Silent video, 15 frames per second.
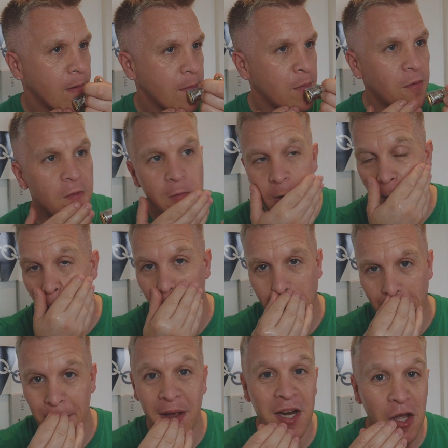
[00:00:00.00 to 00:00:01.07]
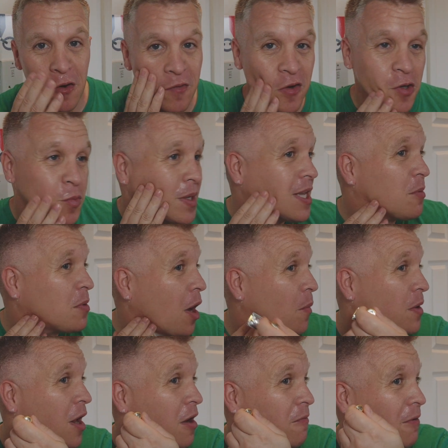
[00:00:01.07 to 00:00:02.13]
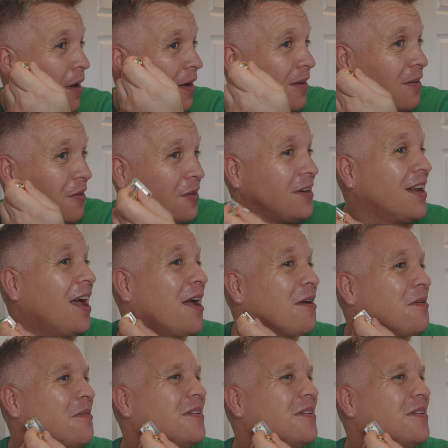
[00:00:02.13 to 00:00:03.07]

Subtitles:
But like me and many others, we keep going over, like now.